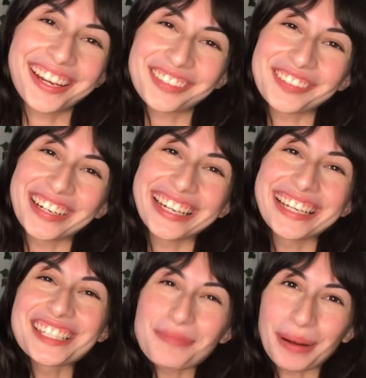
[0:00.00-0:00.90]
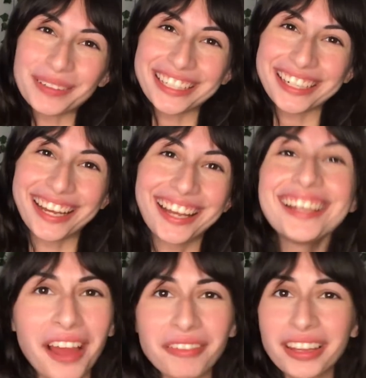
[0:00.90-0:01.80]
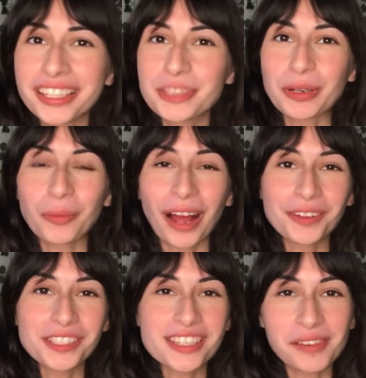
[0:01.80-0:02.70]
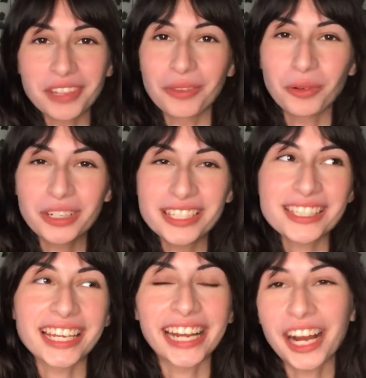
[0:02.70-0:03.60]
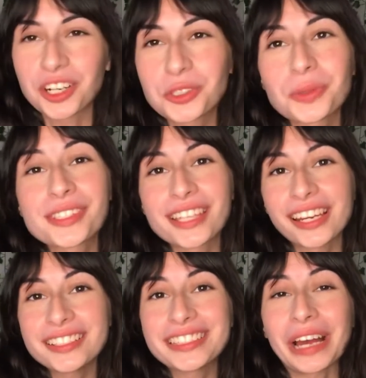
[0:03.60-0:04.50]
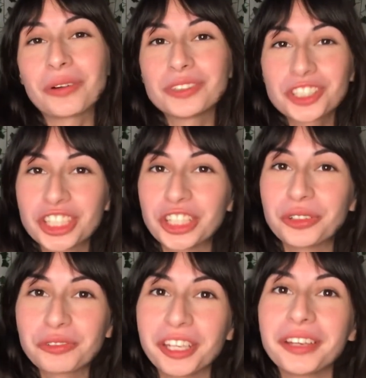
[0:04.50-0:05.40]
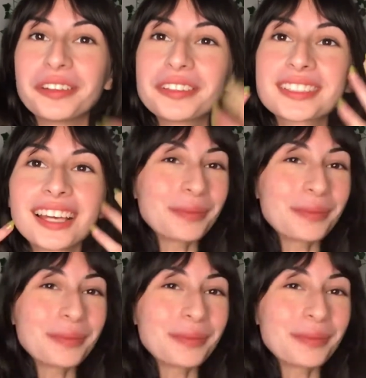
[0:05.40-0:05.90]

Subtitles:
everyone, it's Paulina. I feel like it's been a while since I've done one of these like actual sitting down chill videos.